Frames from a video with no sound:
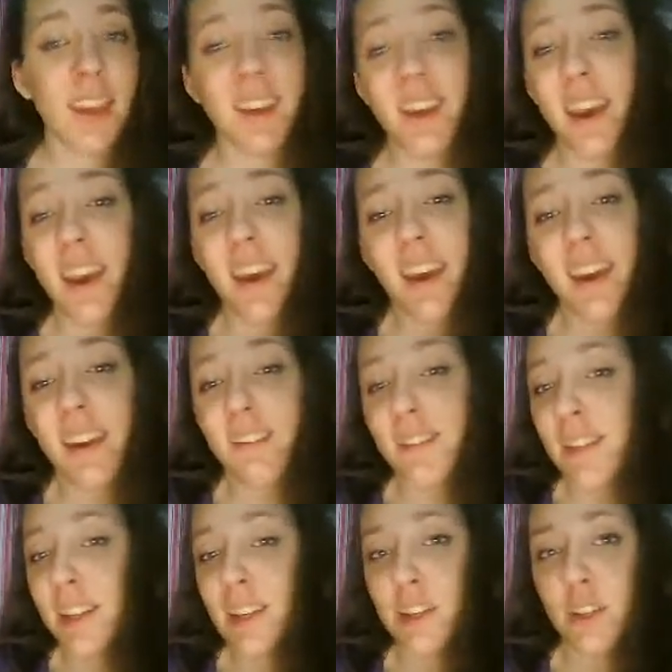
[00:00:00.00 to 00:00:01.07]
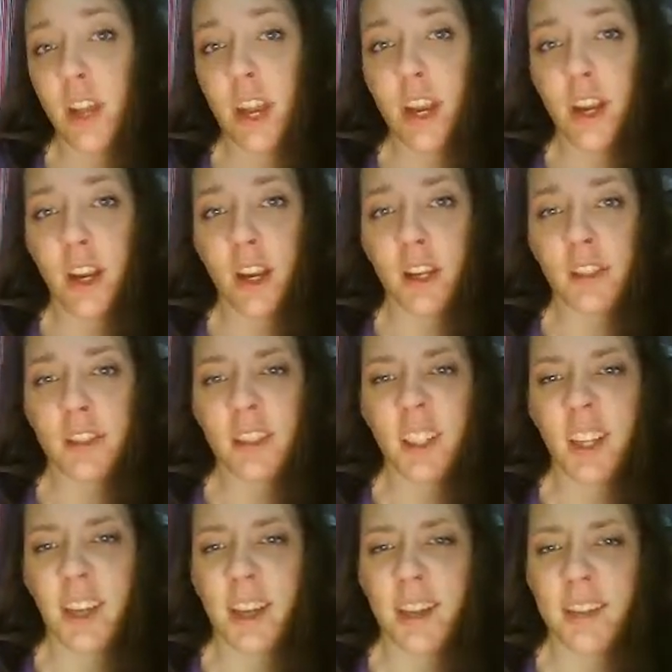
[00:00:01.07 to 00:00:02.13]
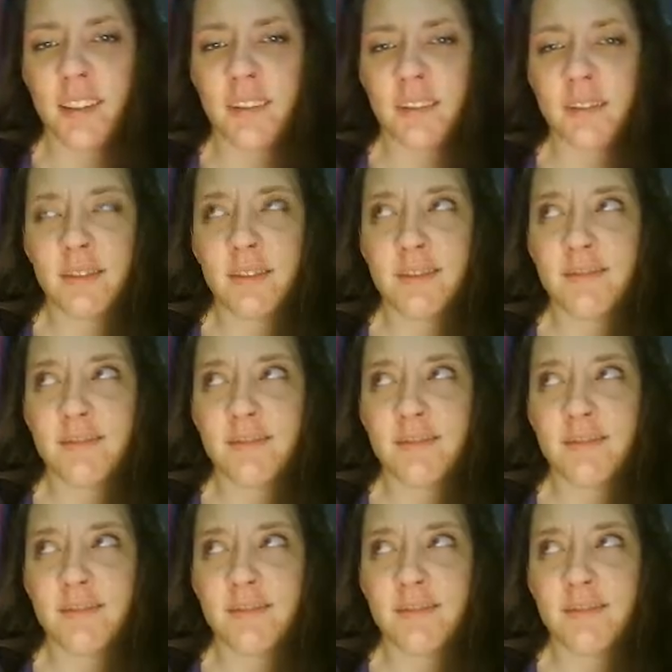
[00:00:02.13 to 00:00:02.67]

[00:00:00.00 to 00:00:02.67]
yeah, I have nothing to share again,